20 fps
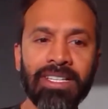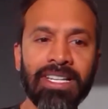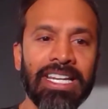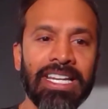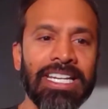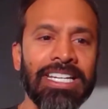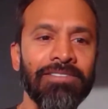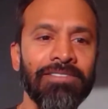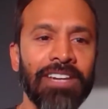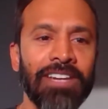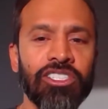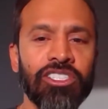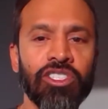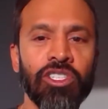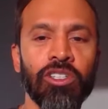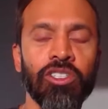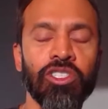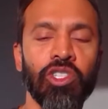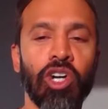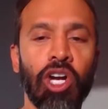
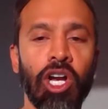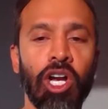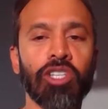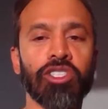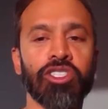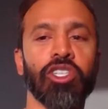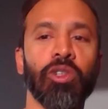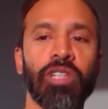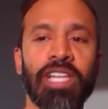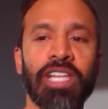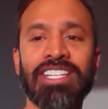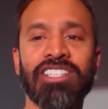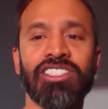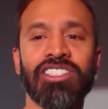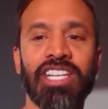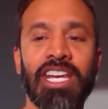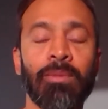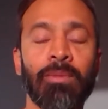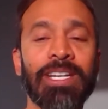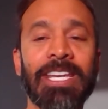Investors are also lazy,
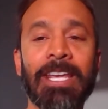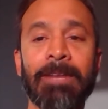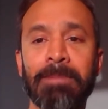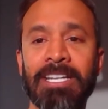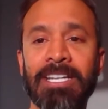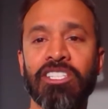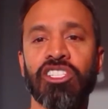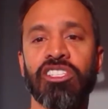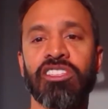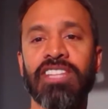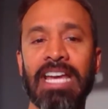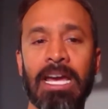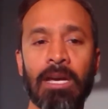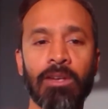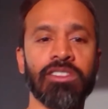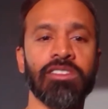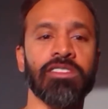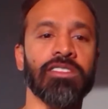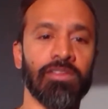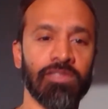and we get pitched
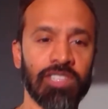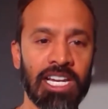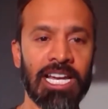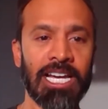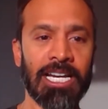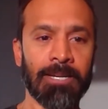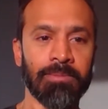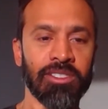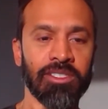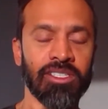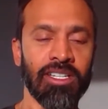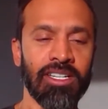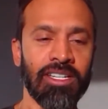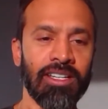thousands of times.